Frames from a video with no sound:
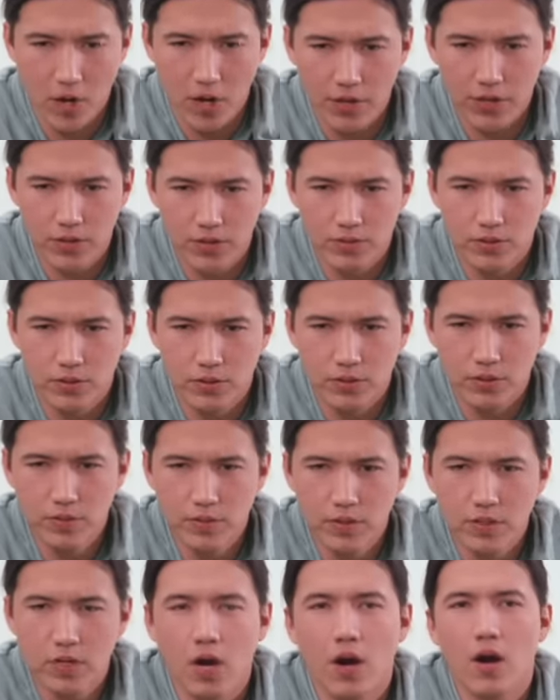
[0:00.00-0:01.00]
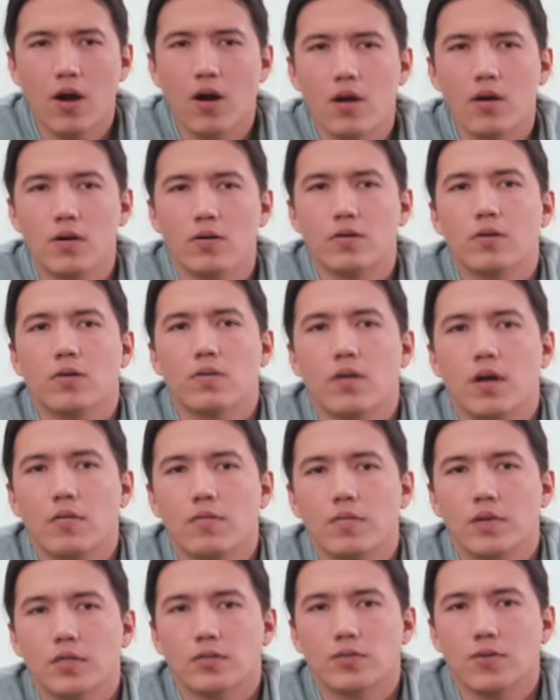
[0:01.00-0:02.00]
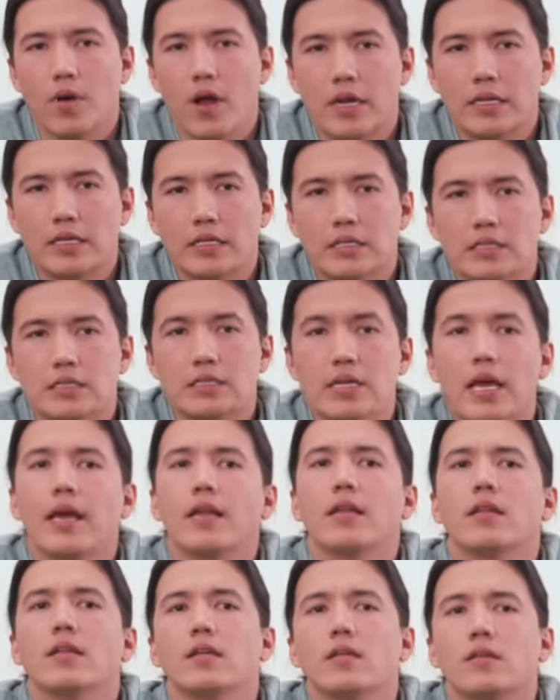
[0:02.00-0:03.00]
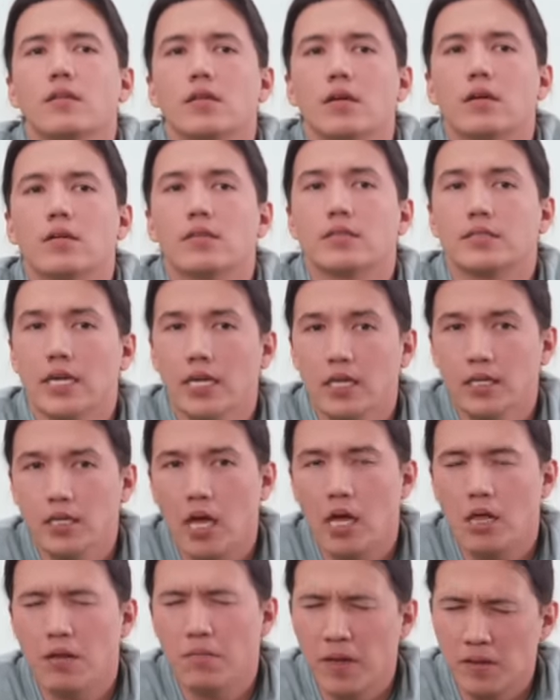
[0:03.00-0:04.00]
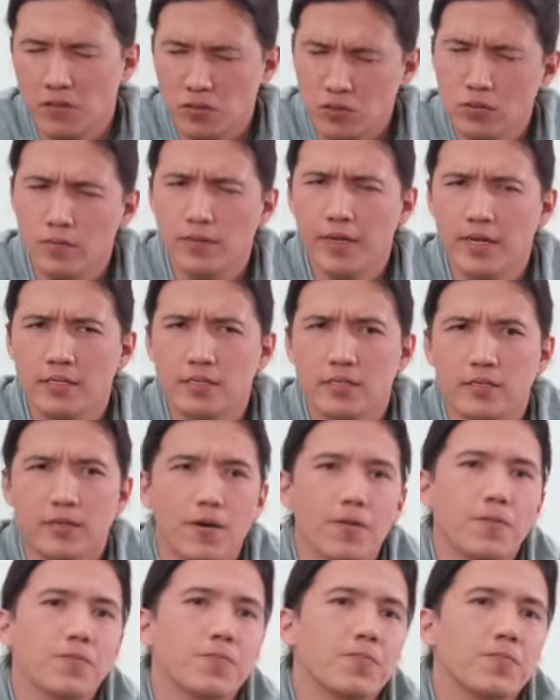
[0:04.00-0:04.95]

Mario, do you recall what Miss Ronnie said on a date night about two weeks ago?